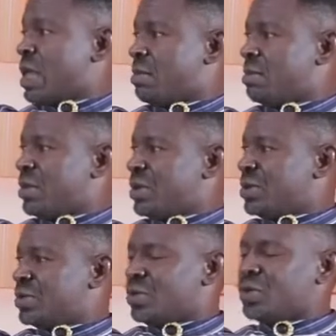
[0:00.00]
them.
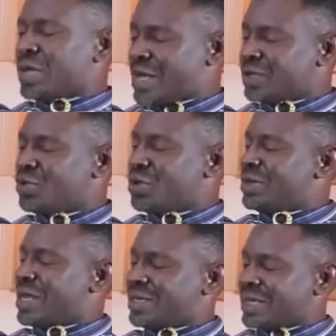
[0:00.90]
So that's
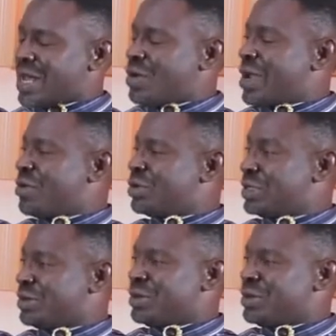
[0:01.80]
how I was